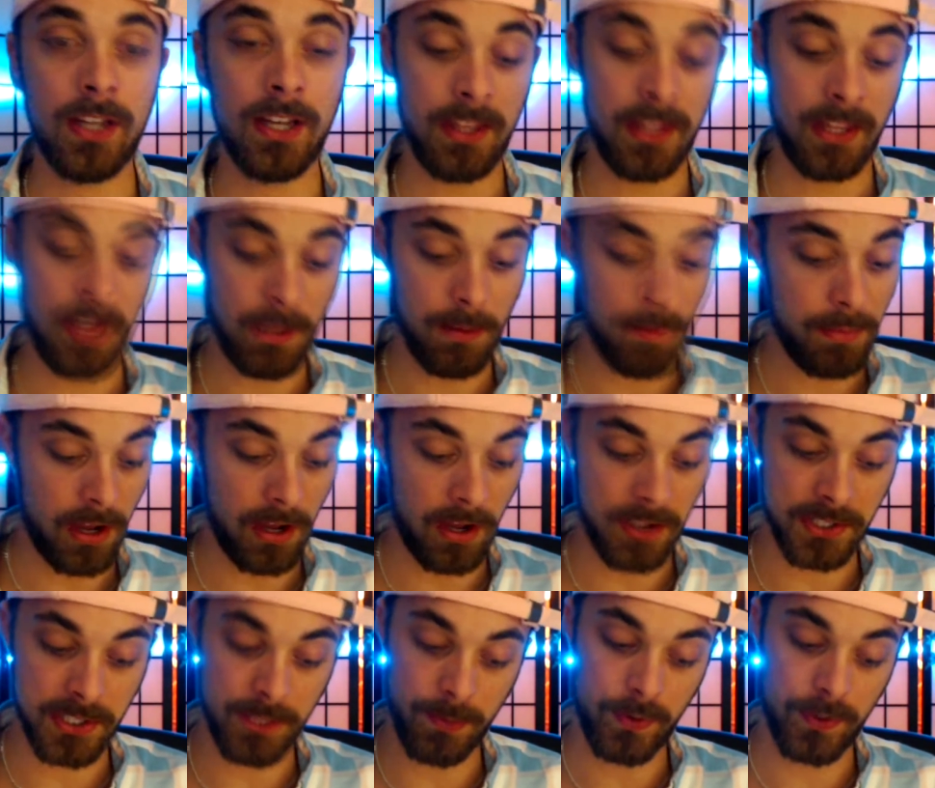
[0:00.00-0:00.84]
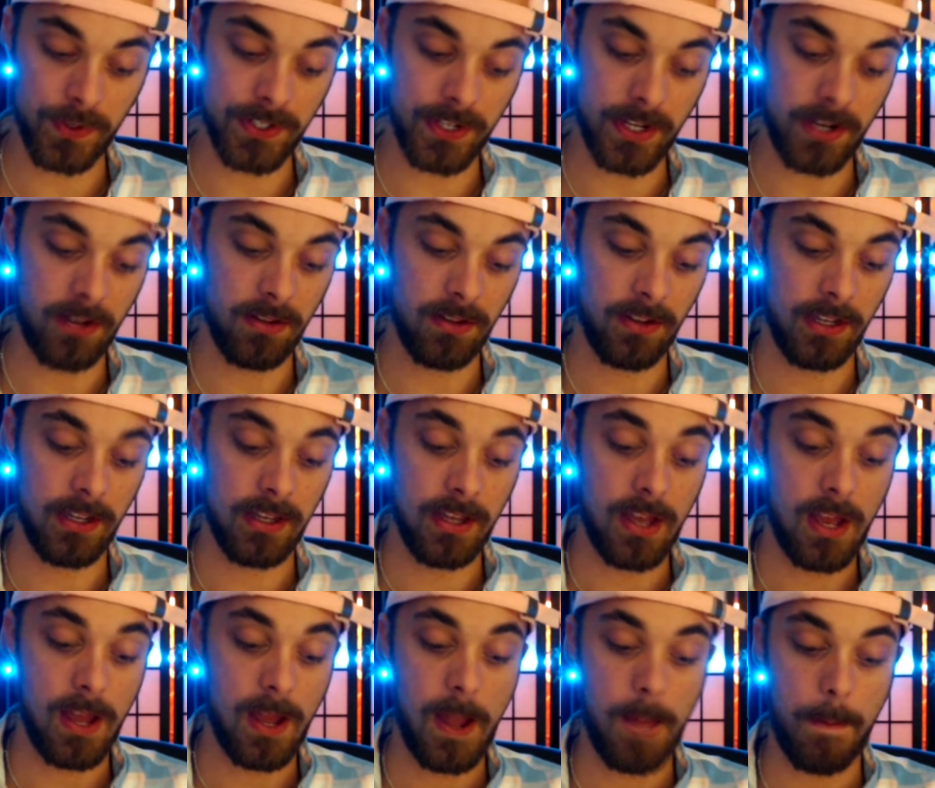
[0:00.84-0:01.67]
and the impossible suddenly
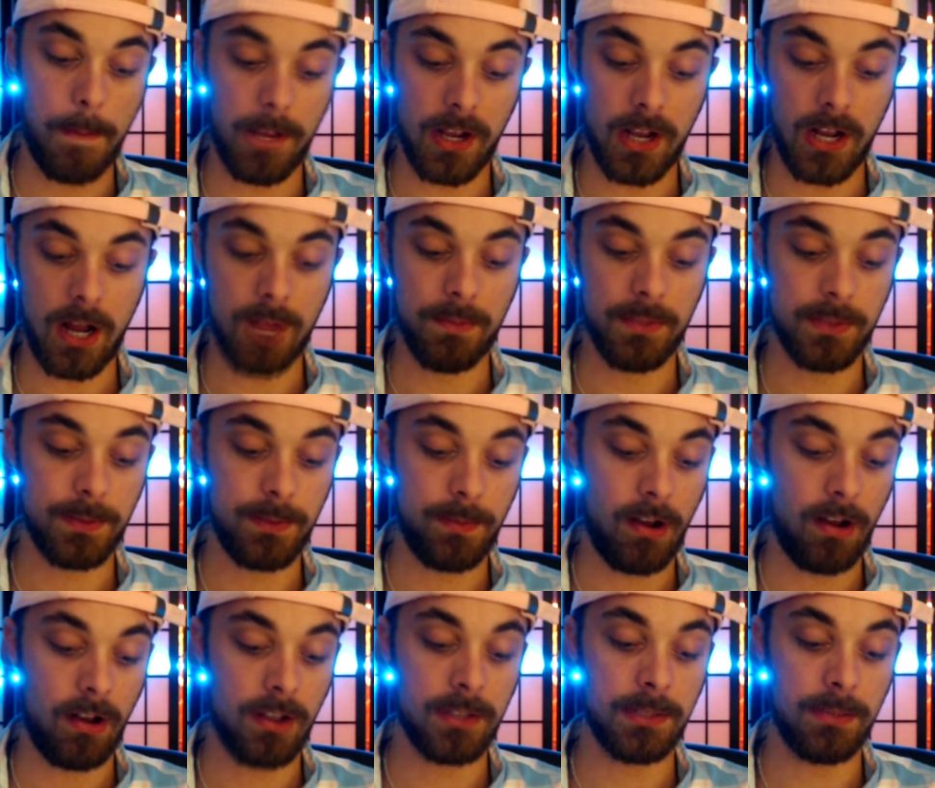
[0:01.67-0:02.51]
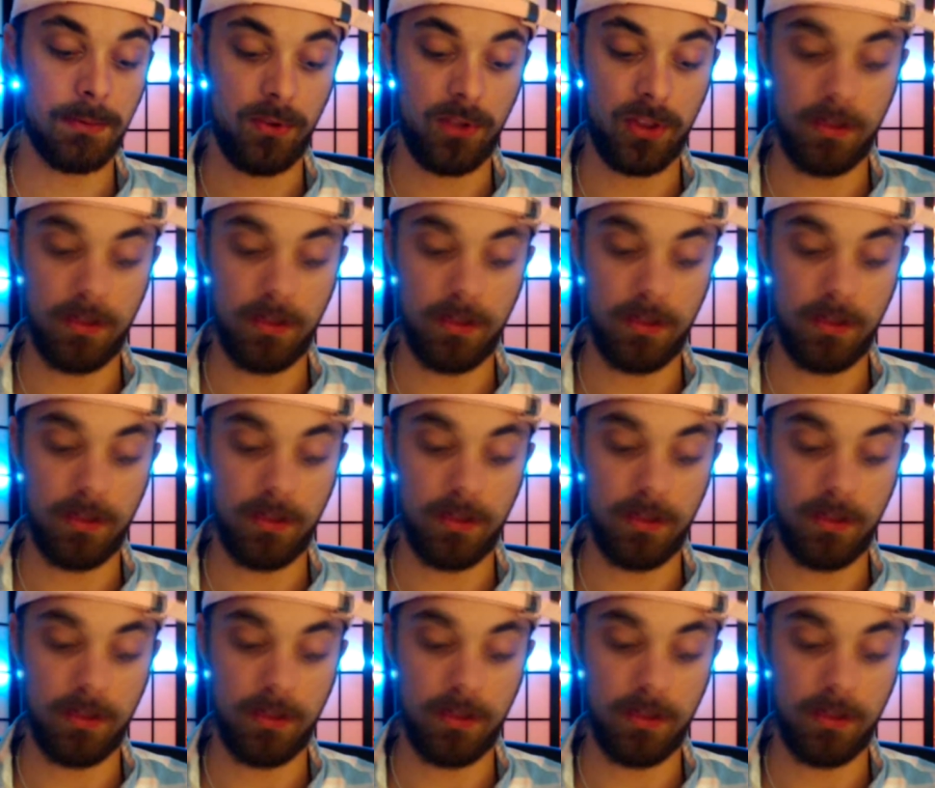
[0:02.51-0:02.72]
becomes possible.